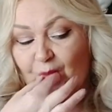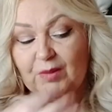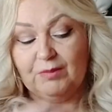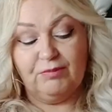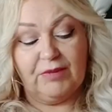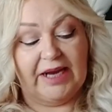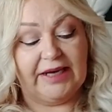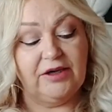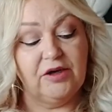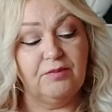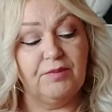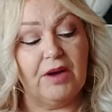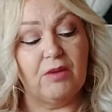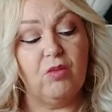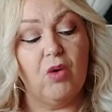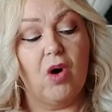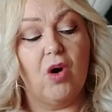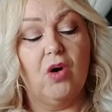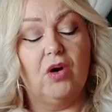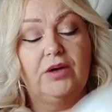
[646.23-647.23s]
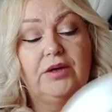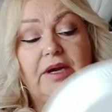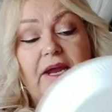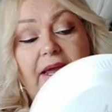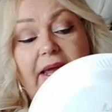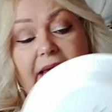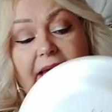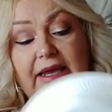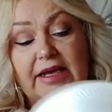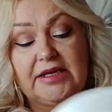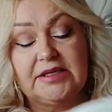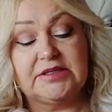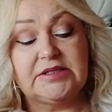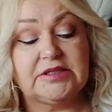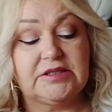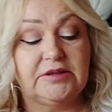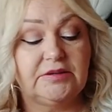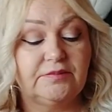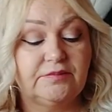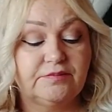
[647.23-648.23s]
My number 1
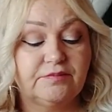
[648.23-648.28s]
is